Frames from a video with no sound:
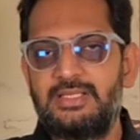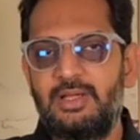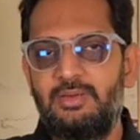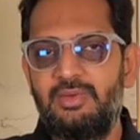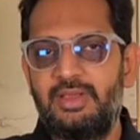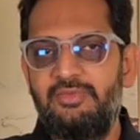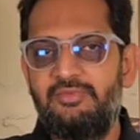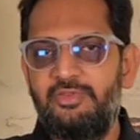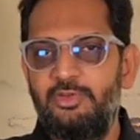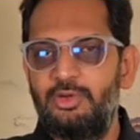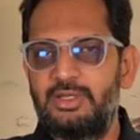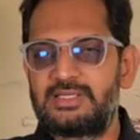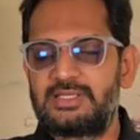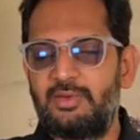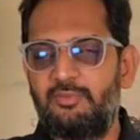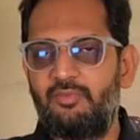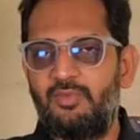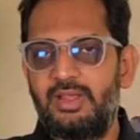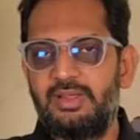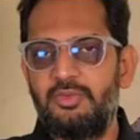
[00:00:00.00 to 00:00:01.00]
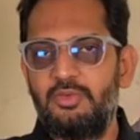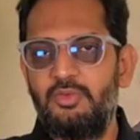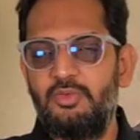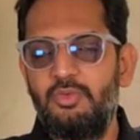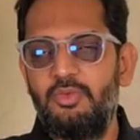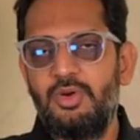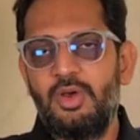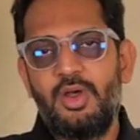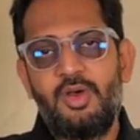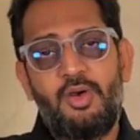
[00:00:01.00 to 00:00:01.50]
Now, if you are someone
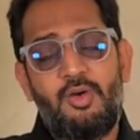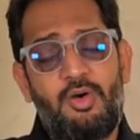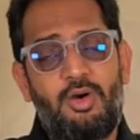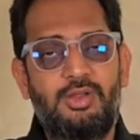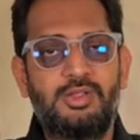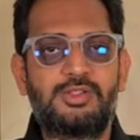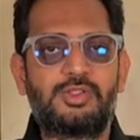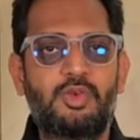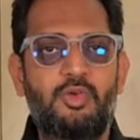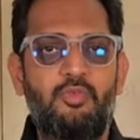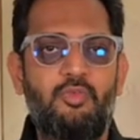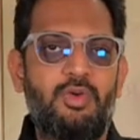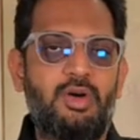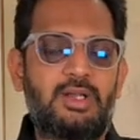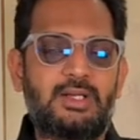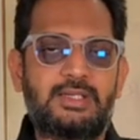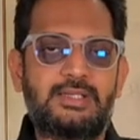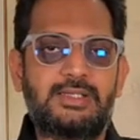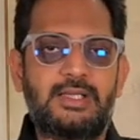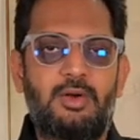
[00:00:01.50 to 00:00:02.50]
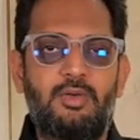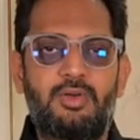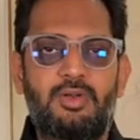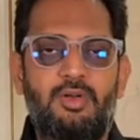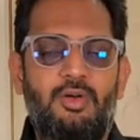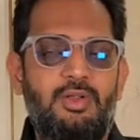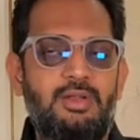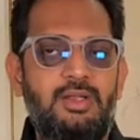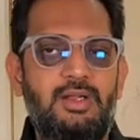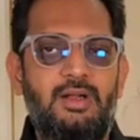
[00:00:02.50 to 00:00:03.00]
who also works out
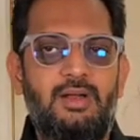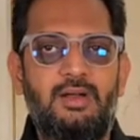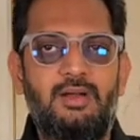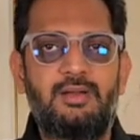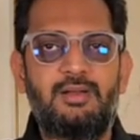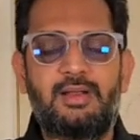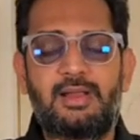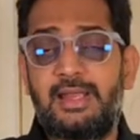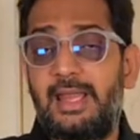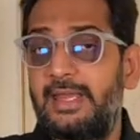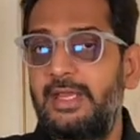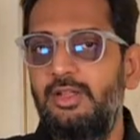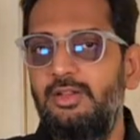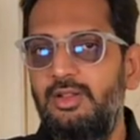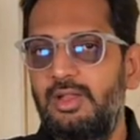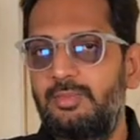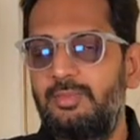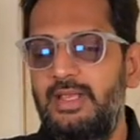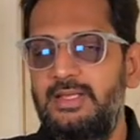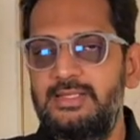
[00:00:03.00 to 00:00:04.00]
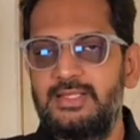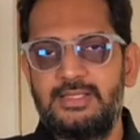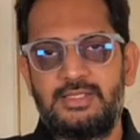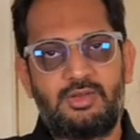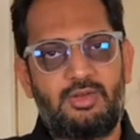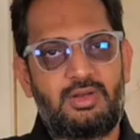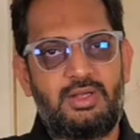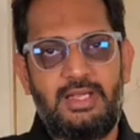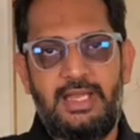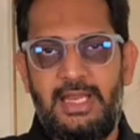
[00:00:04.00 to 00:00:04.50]
on a regular
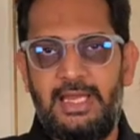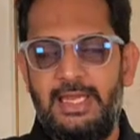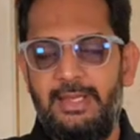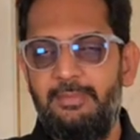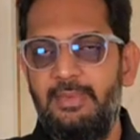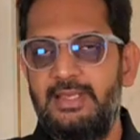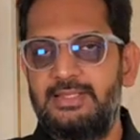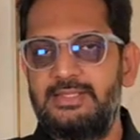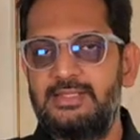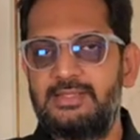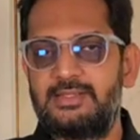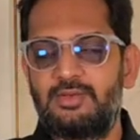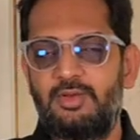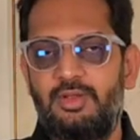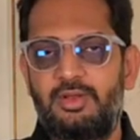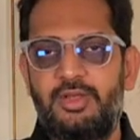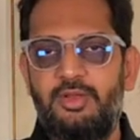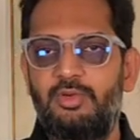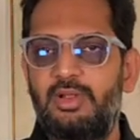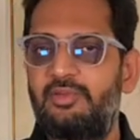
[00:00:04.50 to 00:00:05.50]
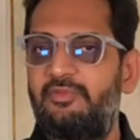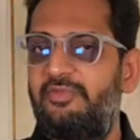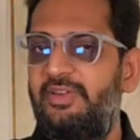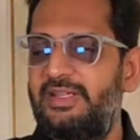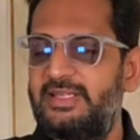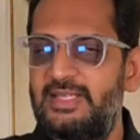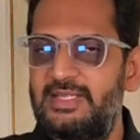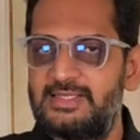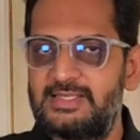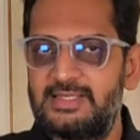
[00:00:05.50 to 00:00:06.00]
basis or a daily basis, or you are a
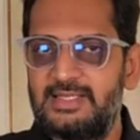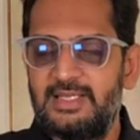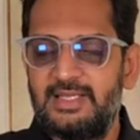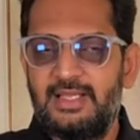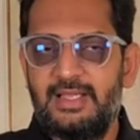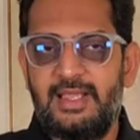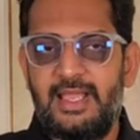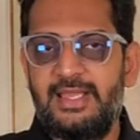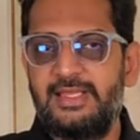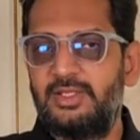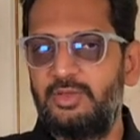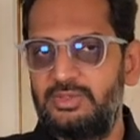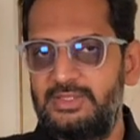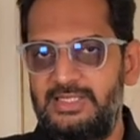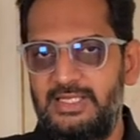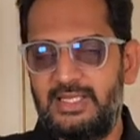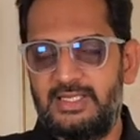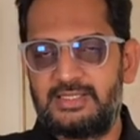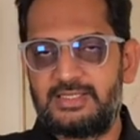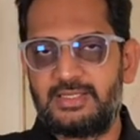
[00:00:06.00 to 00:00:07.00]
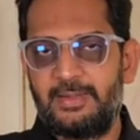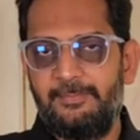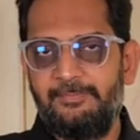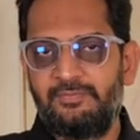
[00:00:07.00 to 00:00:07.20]
fitness enthusiast,